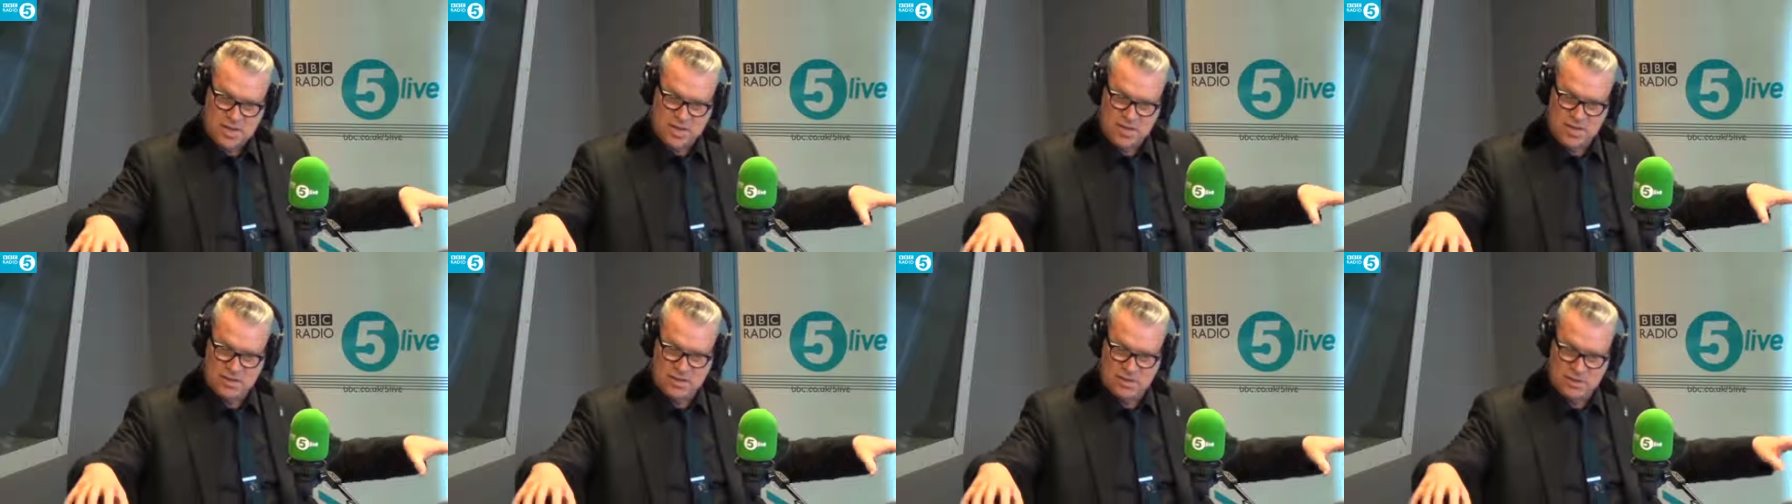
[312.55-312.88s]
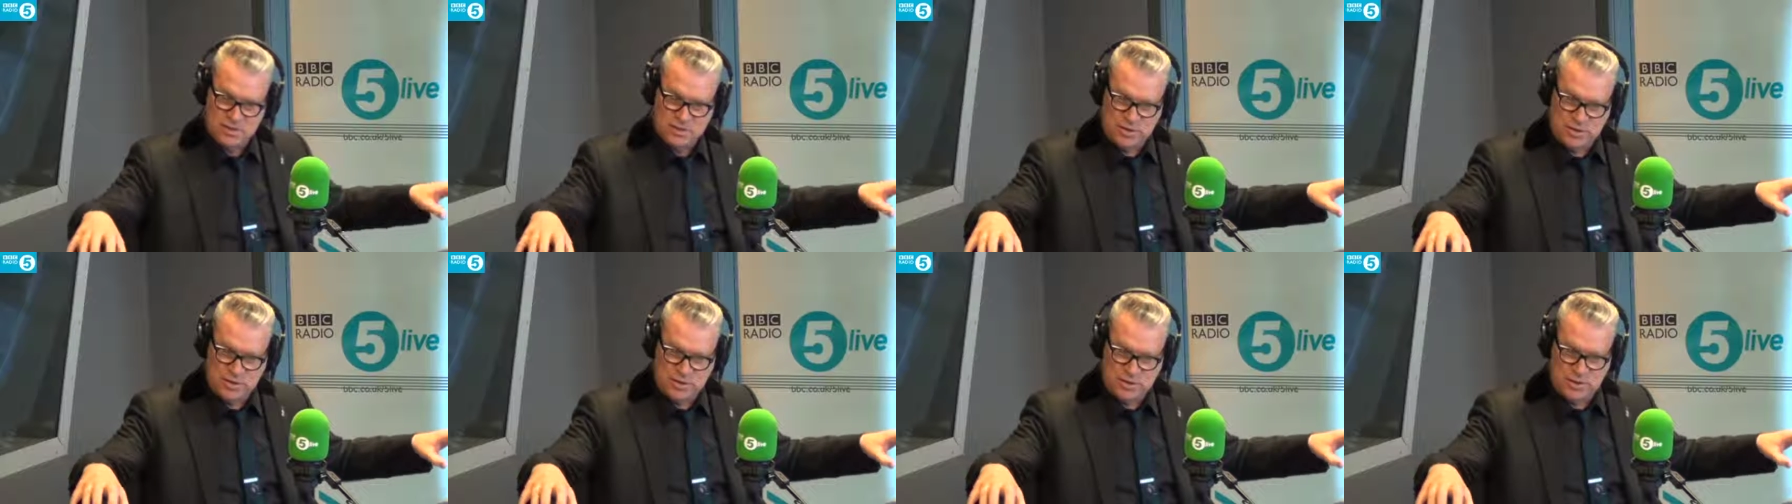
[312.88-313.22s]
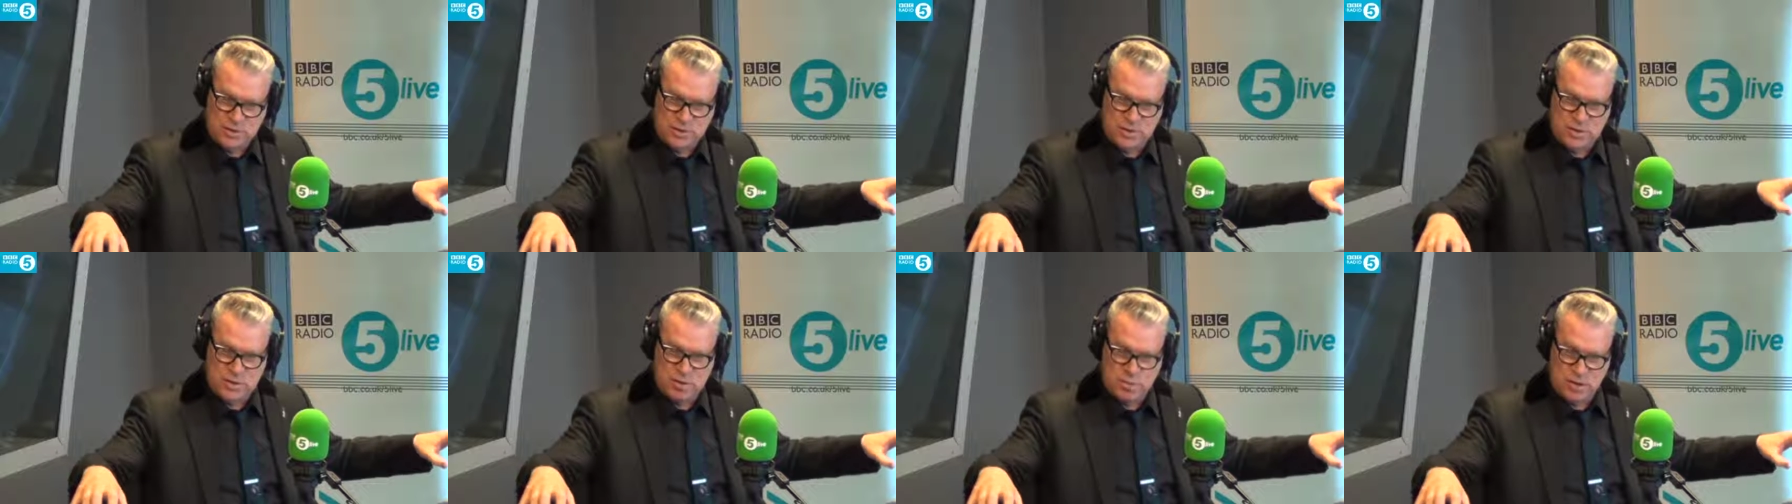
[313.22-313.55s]
along this
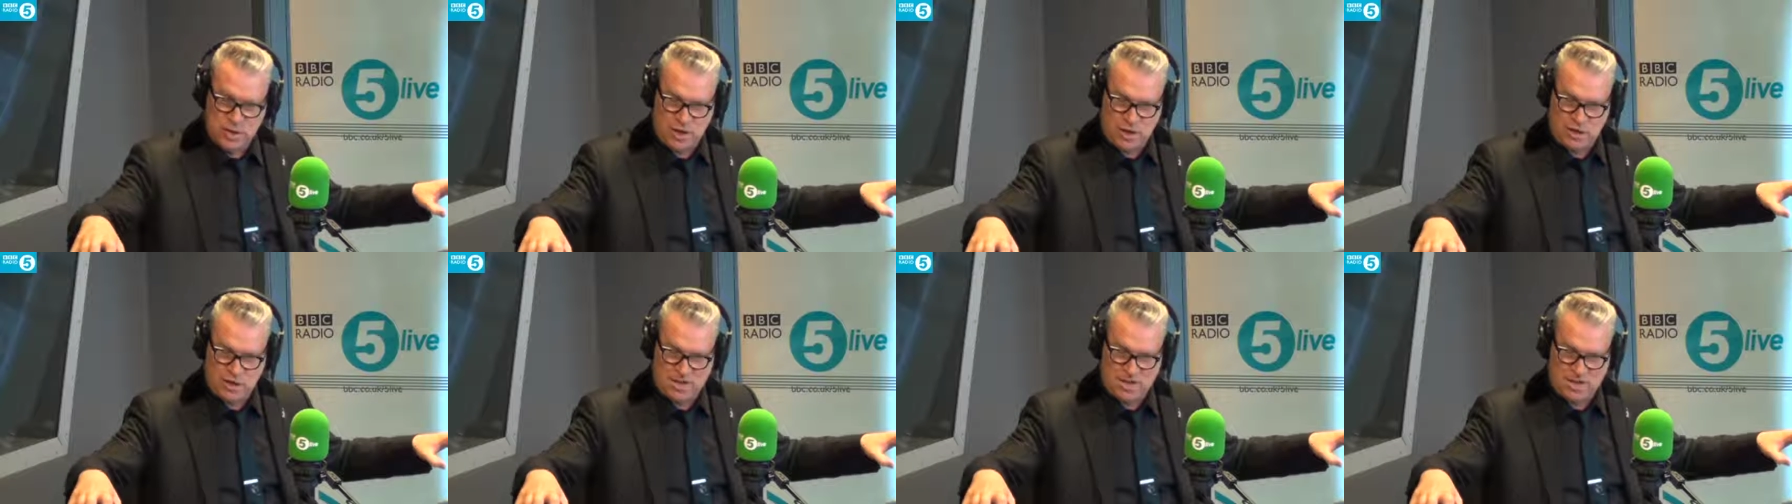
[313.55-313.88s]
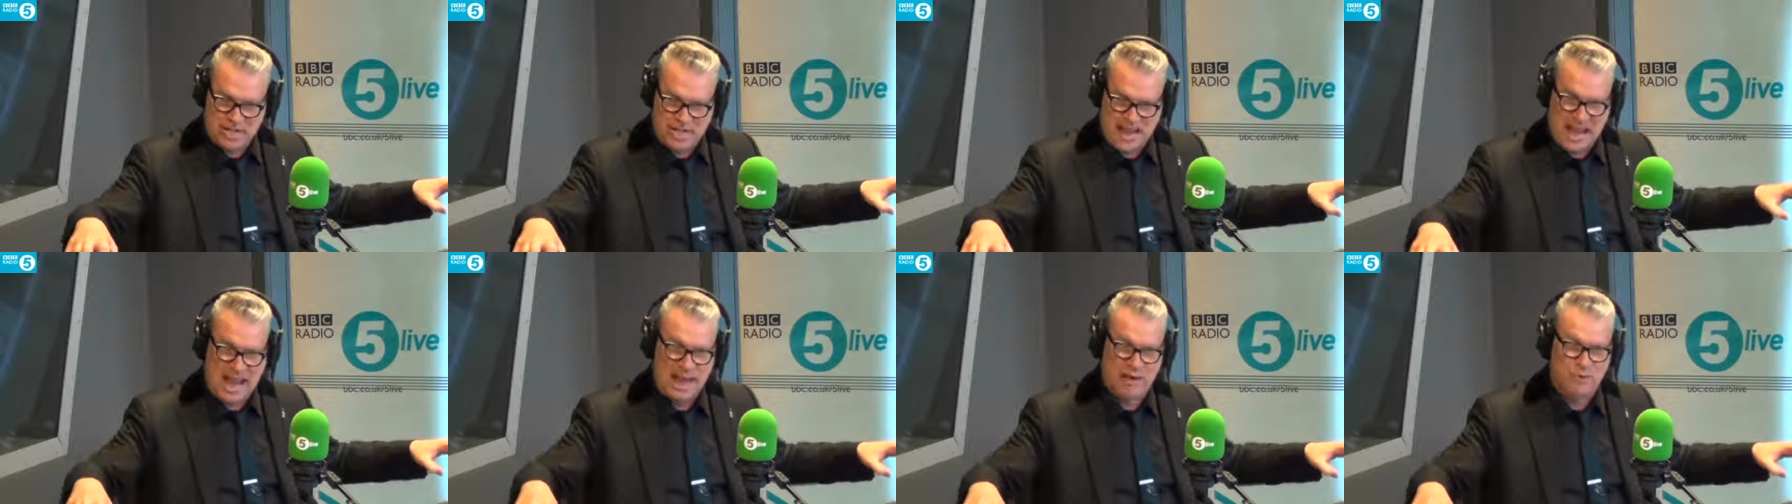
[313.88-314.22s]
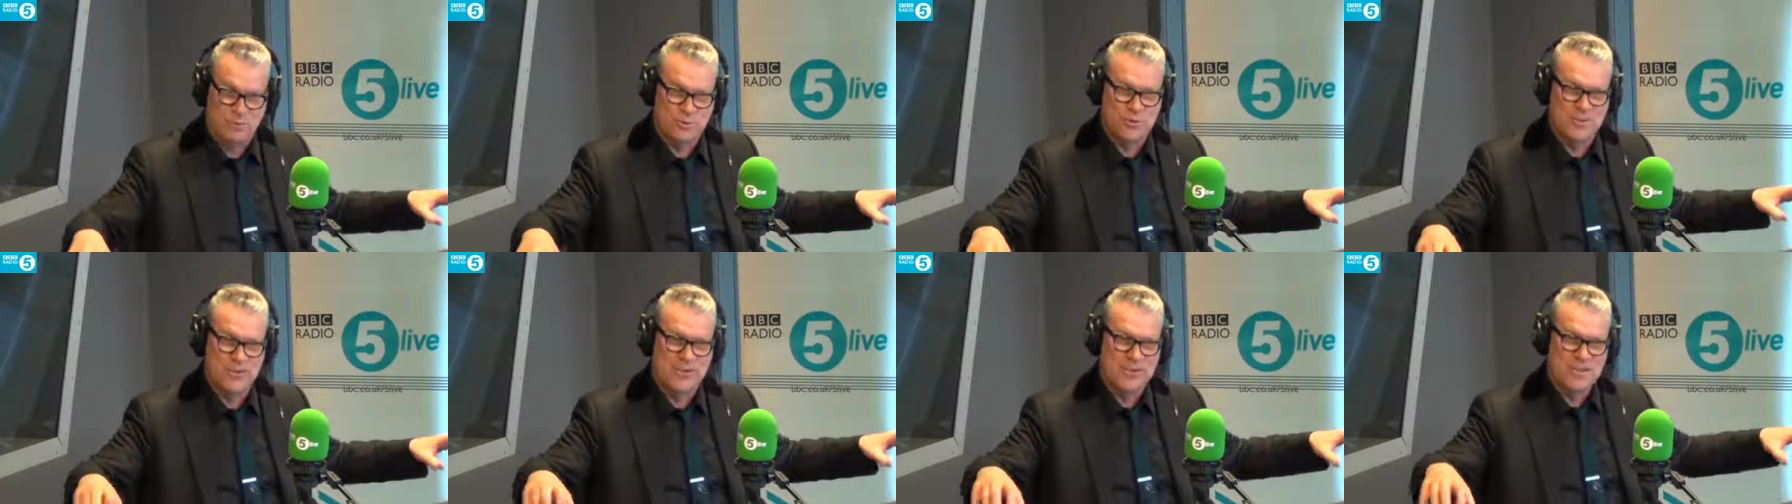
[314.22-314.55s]
cream coloured
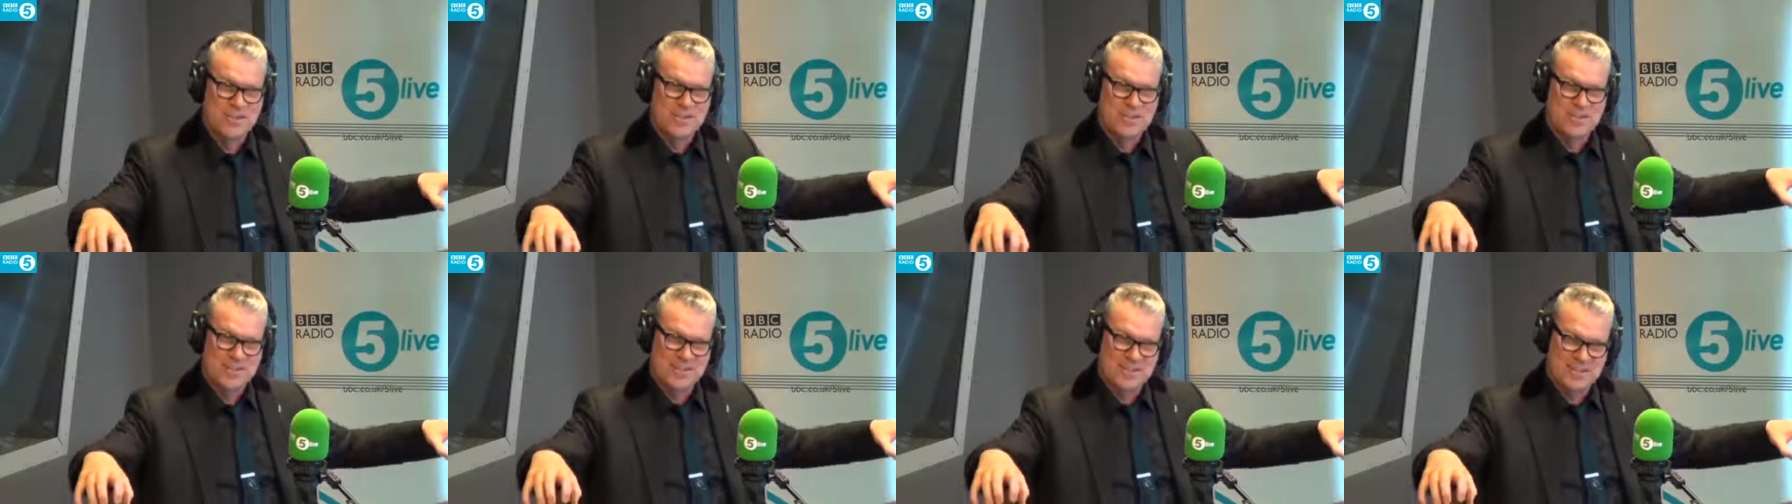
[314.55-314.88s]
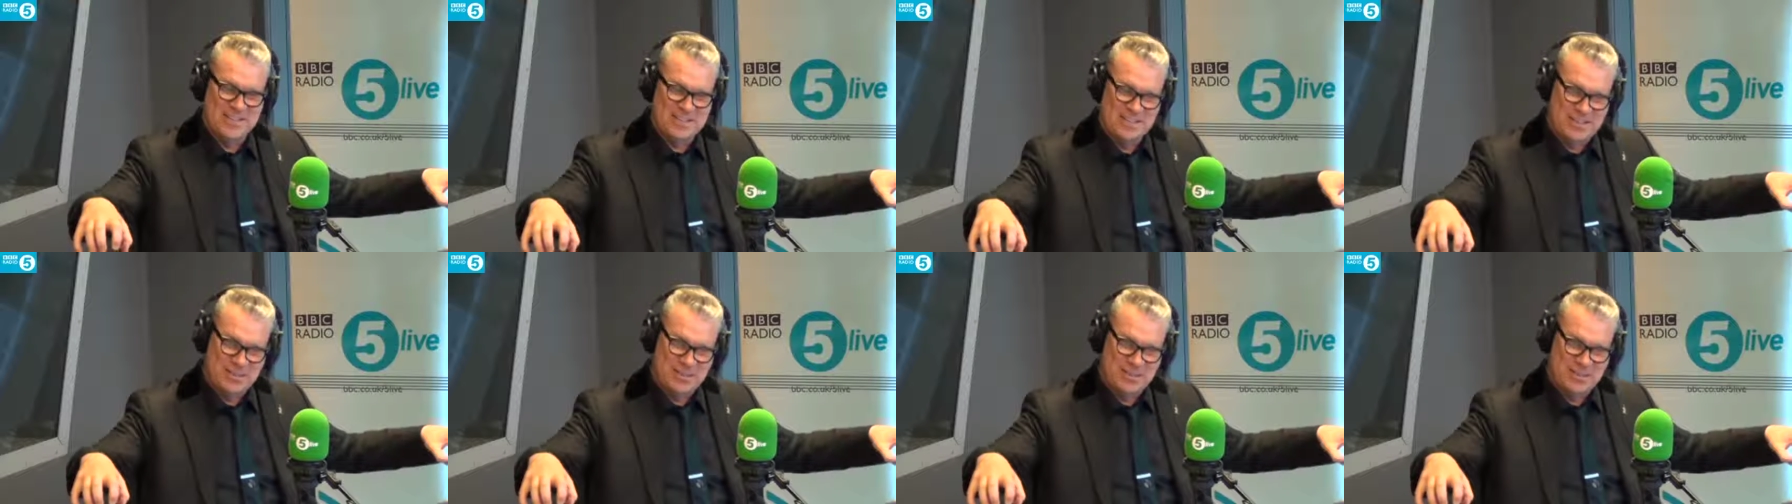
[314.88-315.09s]
couch and it